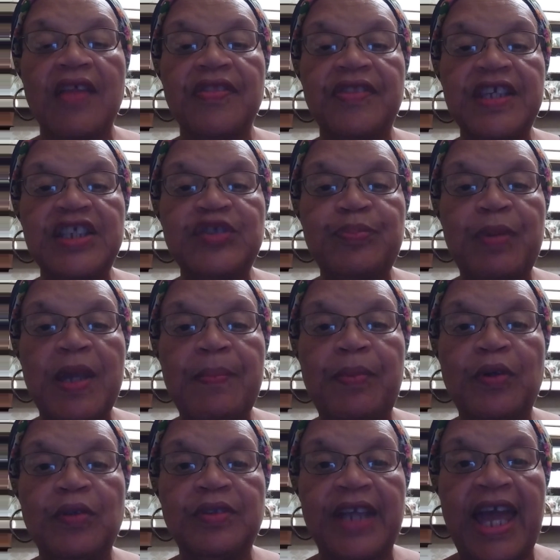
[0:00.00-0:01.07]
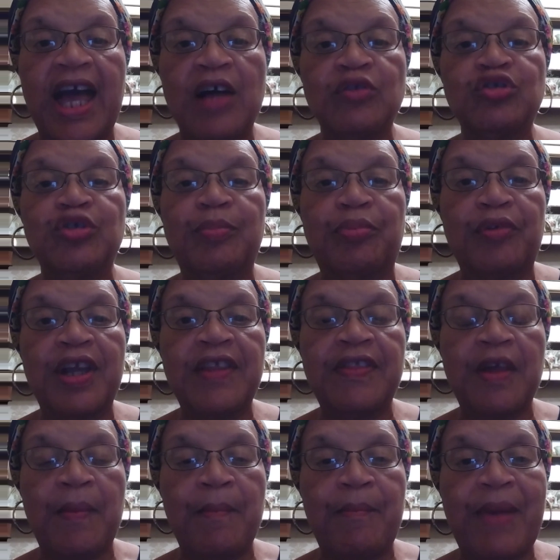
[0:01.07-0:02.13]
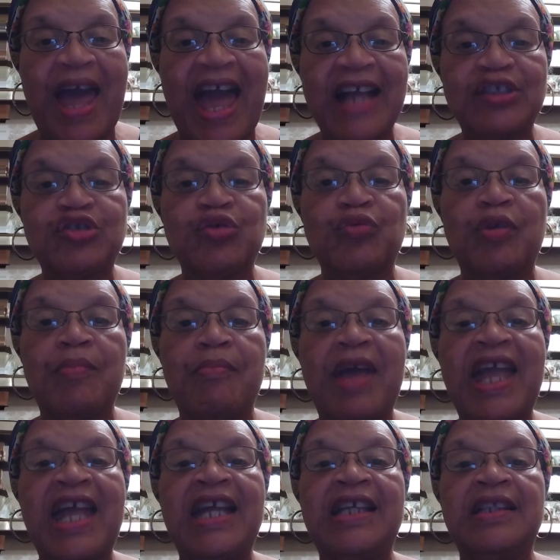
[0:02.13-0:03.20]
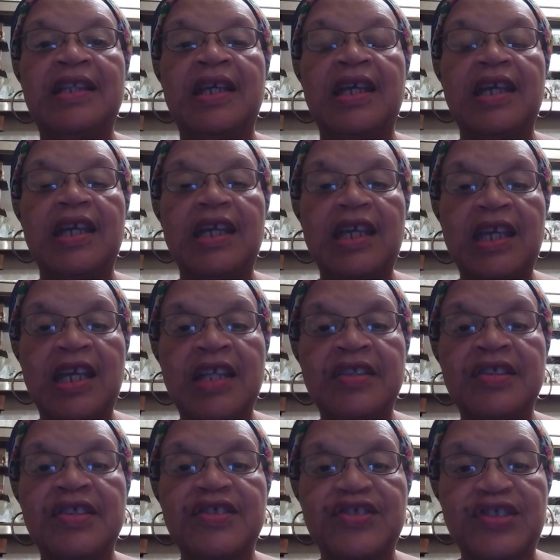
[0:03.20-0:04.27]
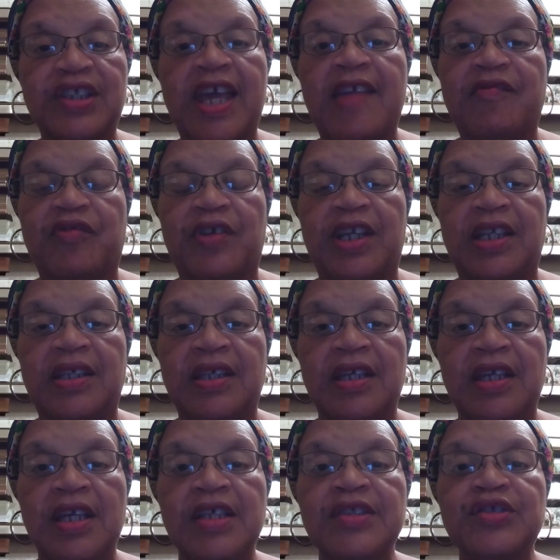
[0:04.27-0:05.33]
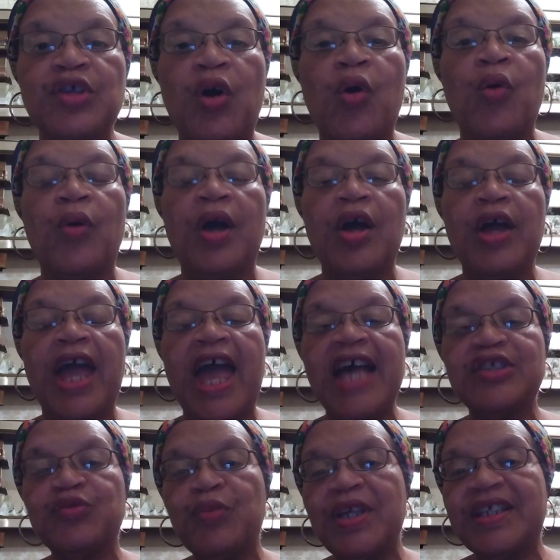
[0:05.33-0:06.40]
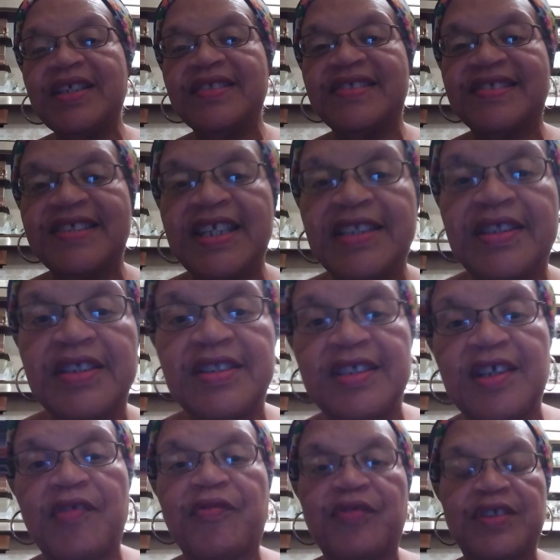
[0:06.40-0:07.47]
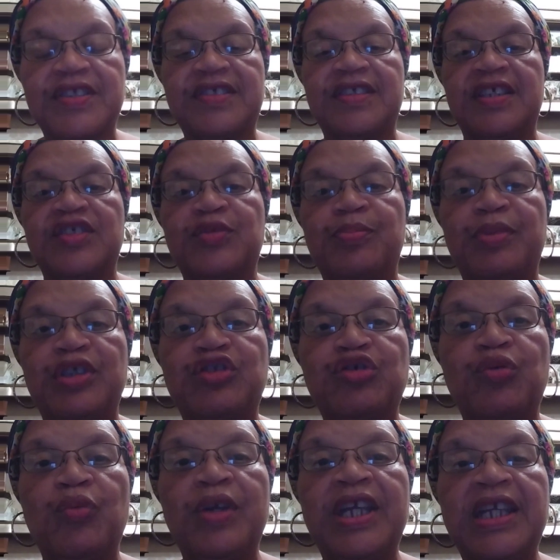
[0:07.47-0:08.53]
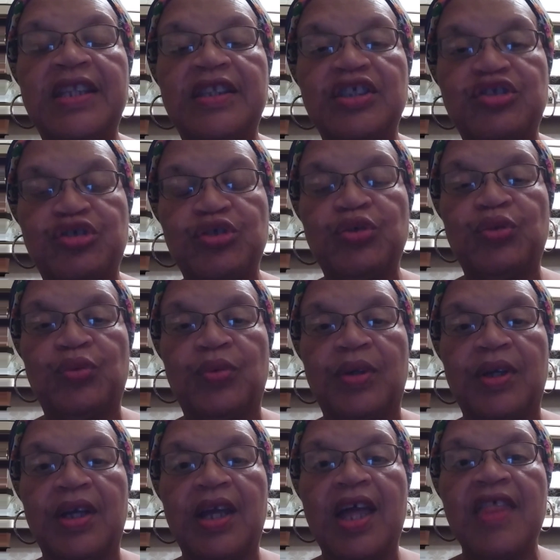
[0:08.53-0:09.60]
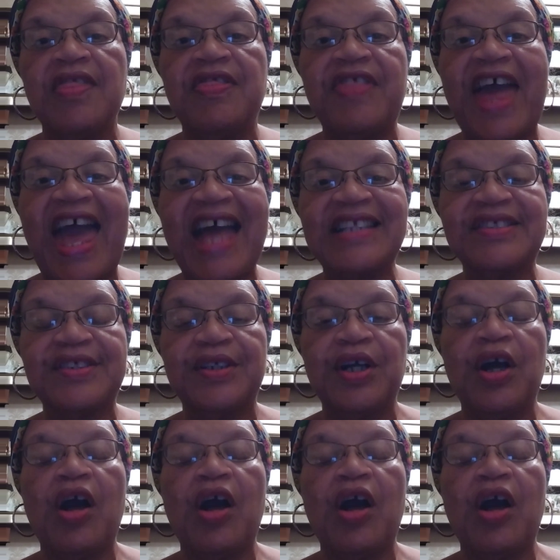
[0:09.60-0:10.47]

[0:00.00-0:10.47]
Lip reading: these people down to bring them back to remain in slavery. So as we can see the differences between the two, that